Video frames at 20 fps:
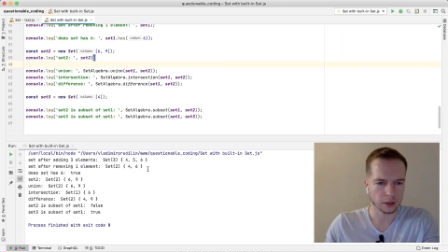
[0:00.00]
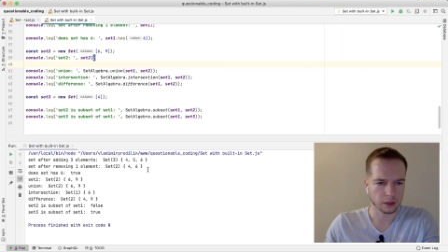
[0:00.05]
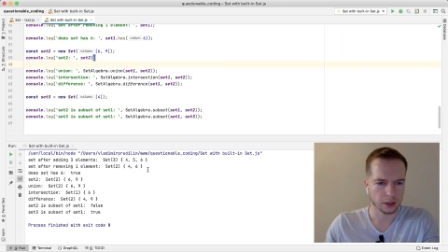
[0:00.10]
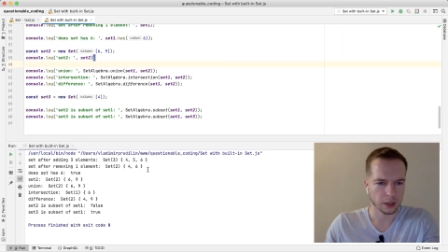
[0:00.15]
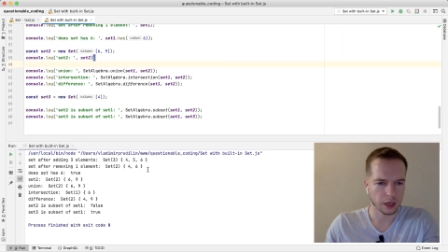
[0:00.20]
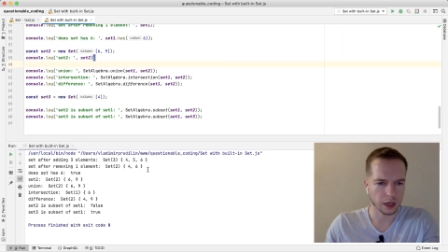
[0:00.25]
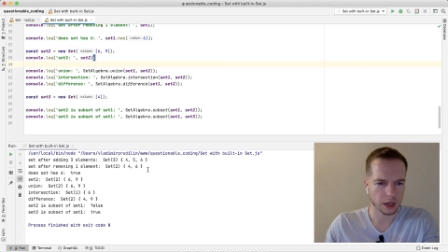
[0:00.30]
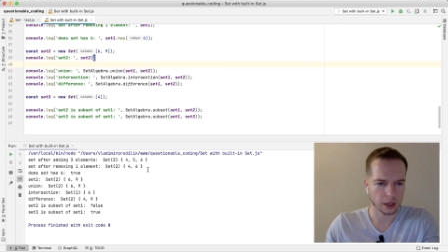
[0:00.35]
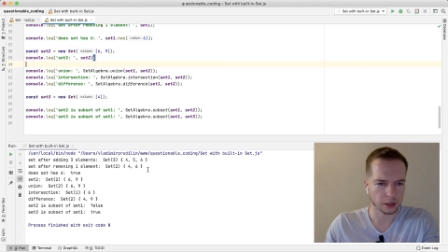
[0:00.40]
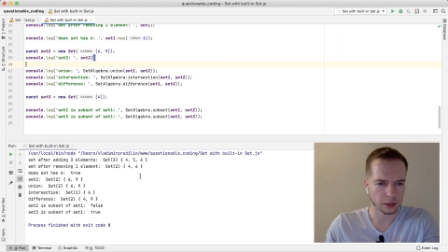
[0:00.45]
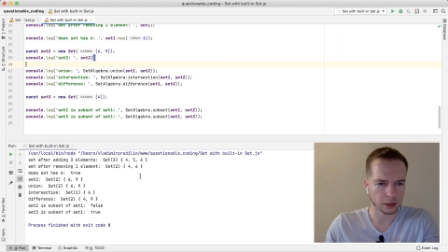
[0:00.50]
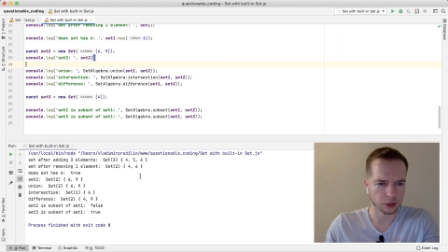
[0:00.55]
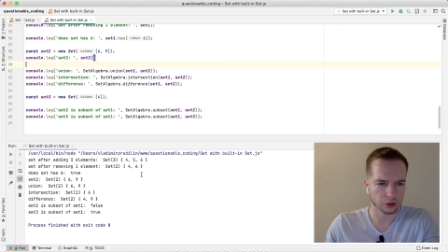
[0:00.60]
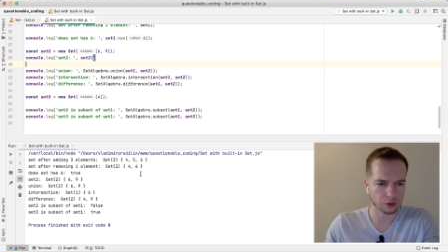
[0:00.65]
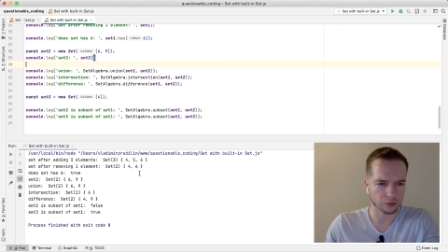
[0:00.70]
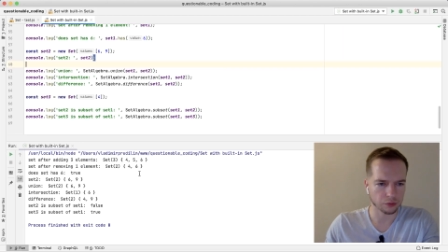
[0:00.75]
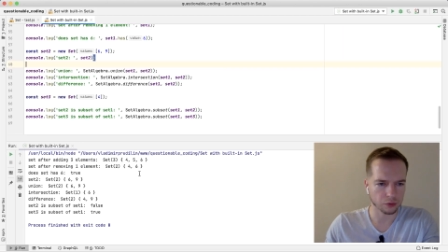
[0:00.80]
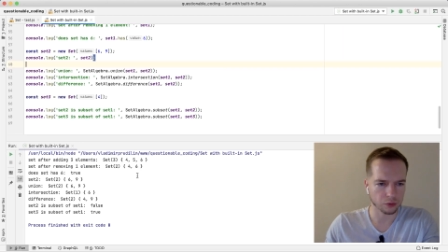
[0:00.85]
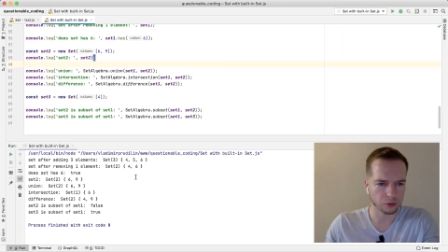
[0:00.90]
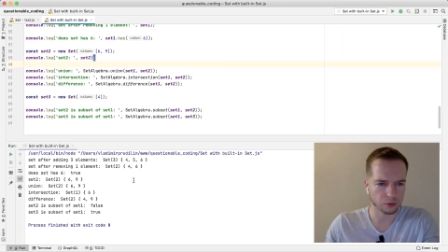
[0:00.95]
Yeah, and it's
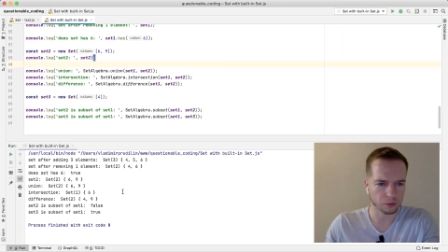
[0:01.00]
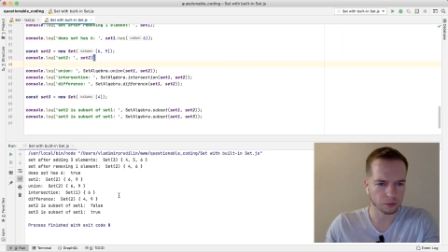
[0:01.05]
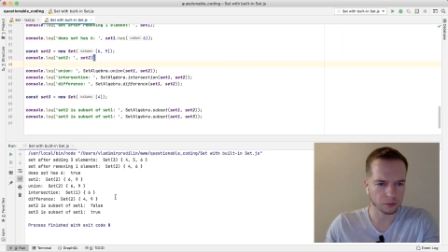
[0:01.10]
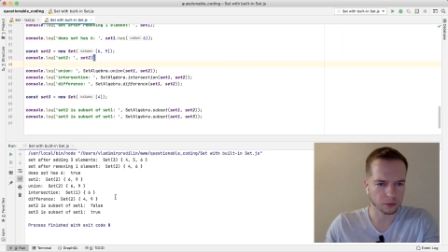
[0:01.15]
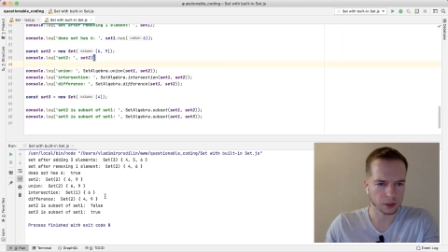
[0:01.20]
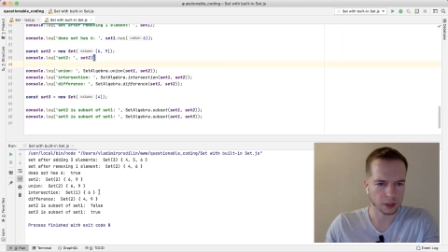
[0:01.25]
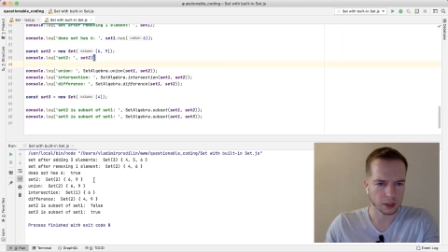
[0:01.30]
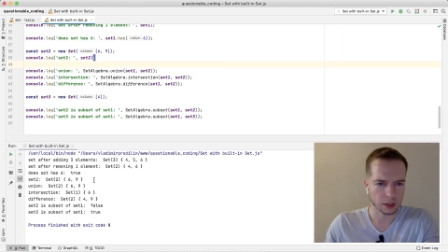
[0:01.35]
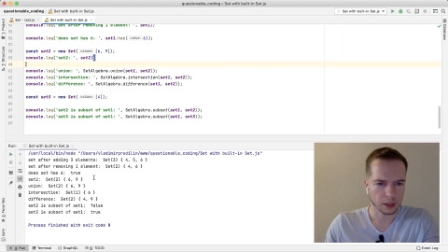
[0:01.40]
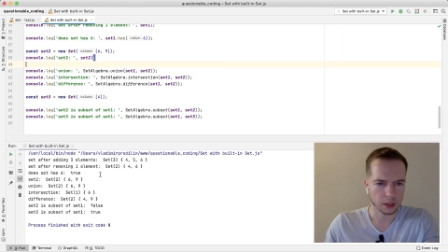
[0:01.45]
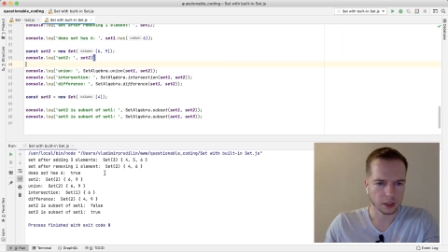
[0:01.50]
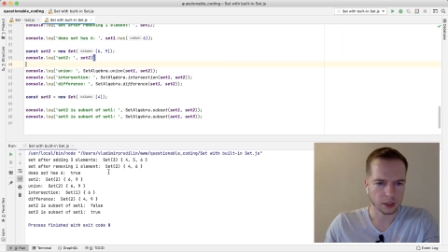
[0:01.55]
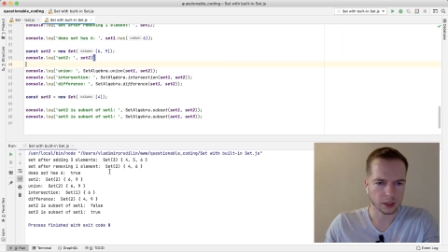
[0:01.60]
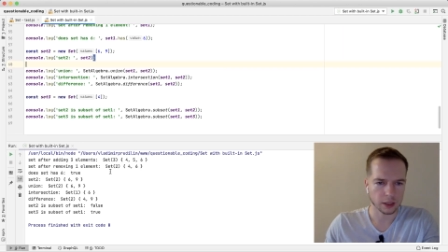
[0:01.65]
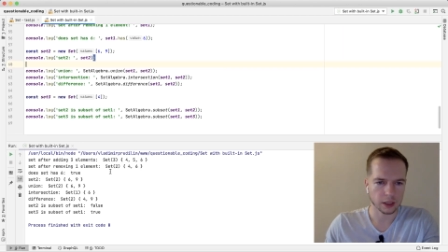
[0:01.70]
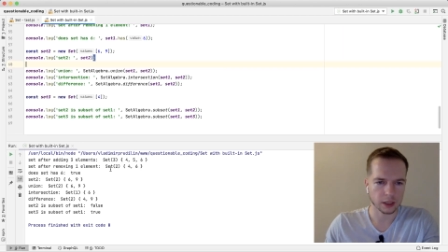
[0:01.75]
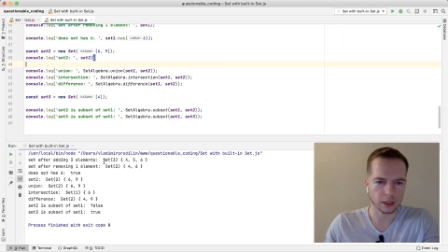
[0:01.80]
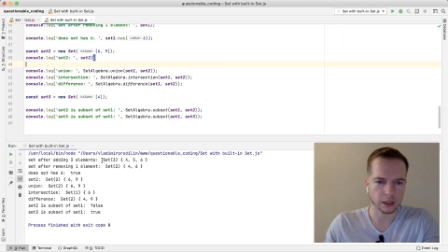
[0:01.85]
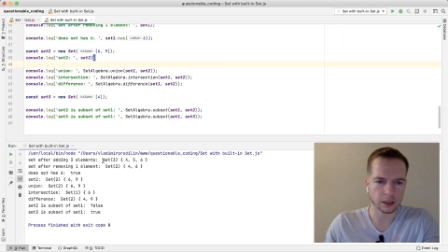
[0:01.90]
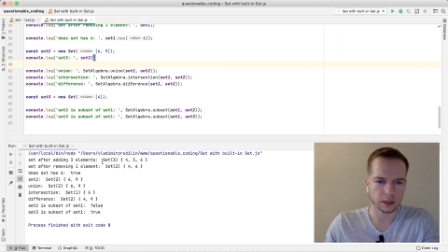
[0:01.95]
true.
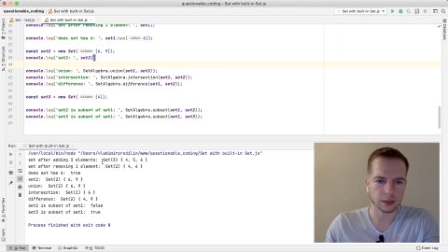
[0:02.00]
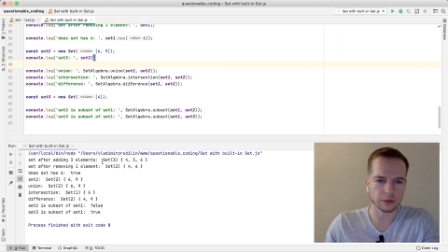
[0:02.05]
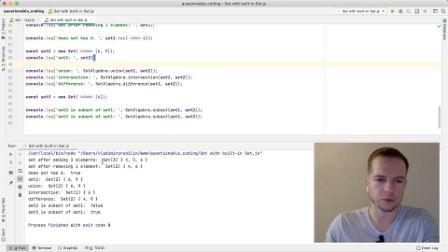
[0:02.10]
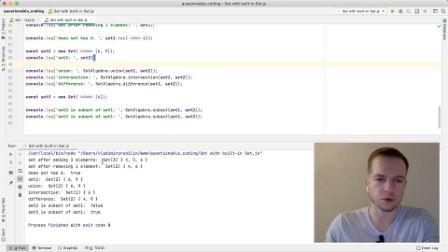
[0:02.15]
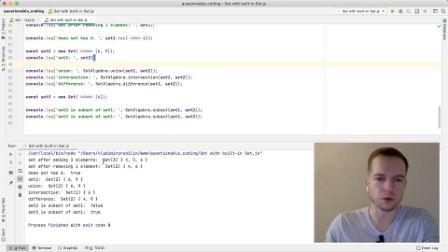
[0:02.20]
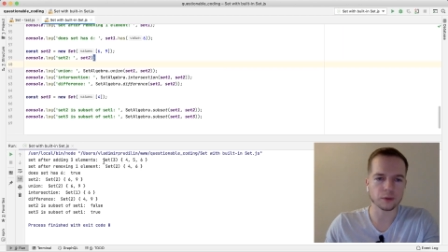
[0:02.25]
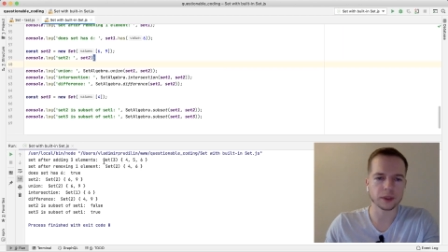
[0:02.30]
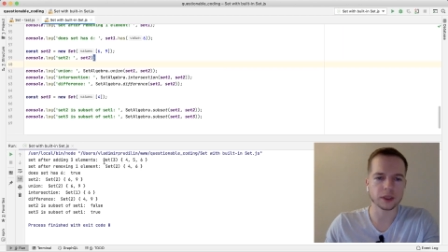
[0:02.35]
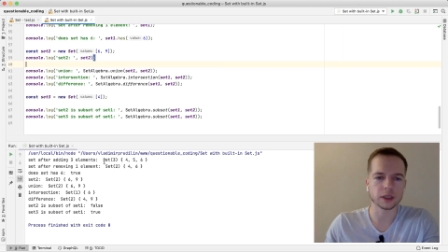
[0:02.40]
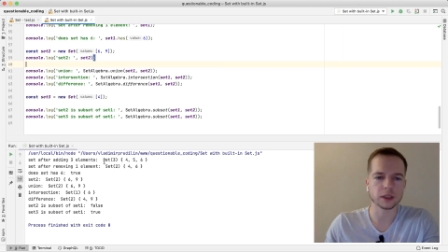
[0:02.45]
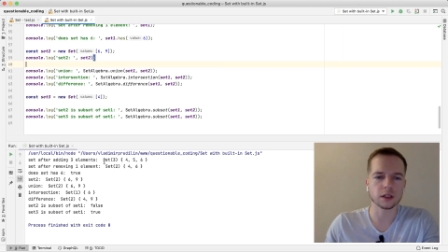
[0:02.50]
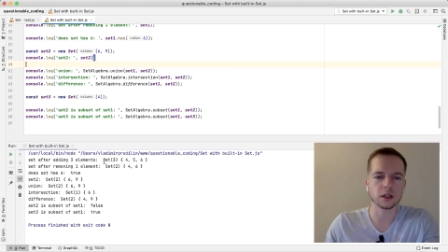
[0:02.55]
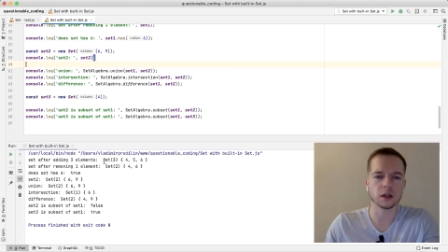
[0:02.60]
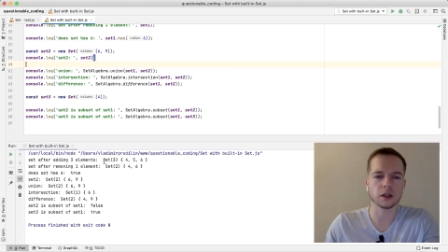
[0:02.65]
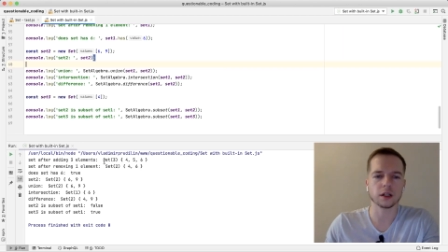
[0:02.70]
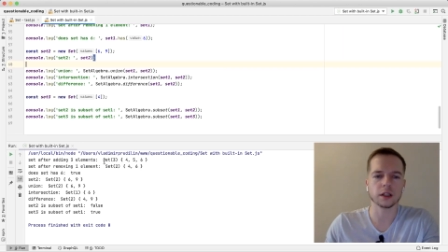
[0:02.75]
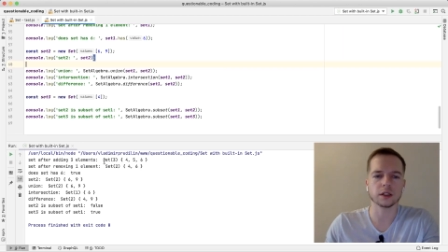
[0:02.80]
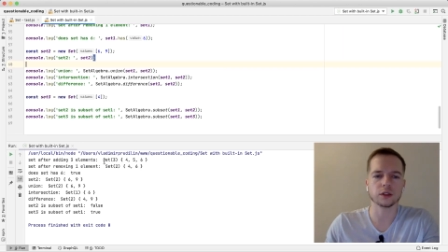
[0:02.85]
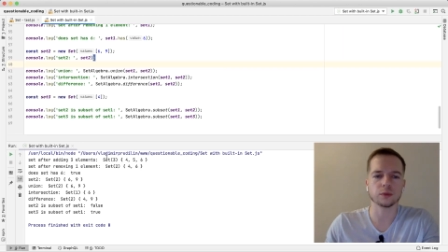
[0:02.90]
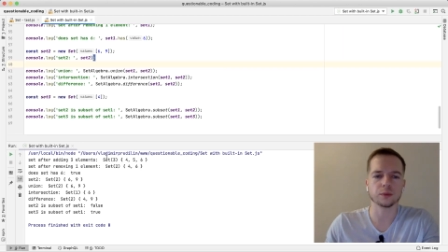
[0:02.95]
The format is
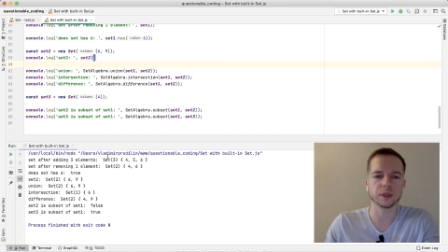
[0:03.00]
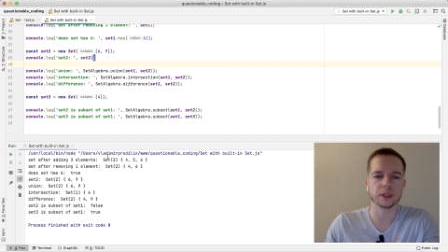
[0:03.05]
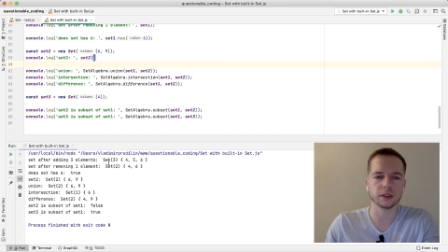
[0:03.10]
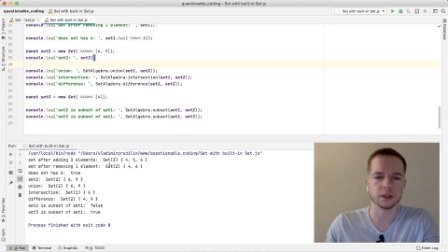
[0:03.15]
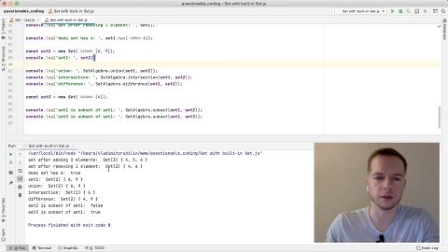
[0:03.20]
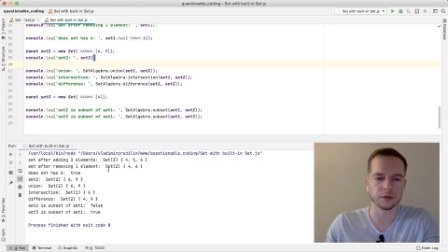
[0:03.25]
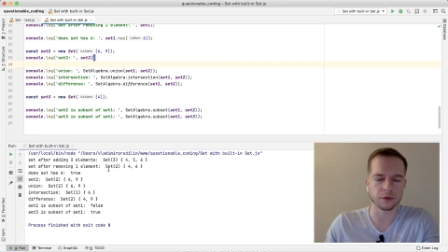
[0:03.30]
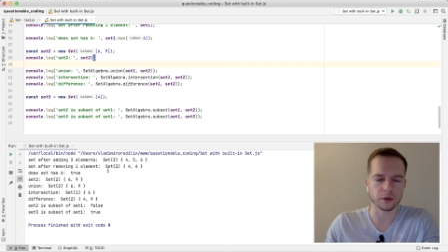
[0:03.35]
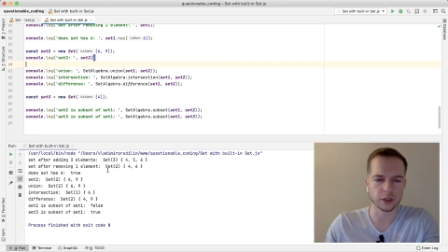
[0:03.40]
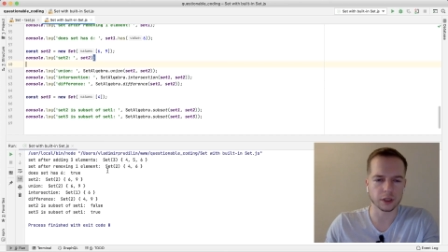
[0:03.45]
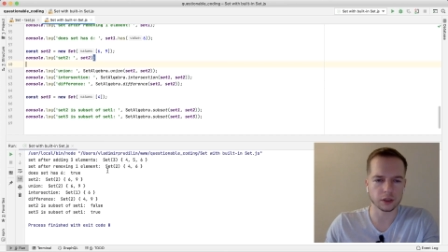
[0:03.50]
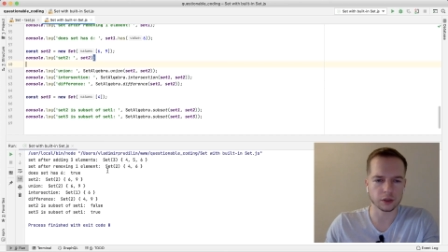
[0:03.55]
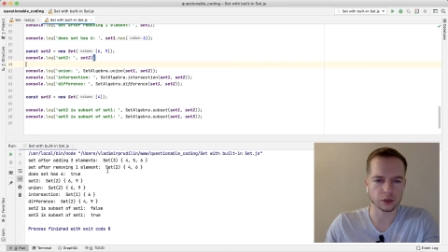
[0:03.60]
a little bit different.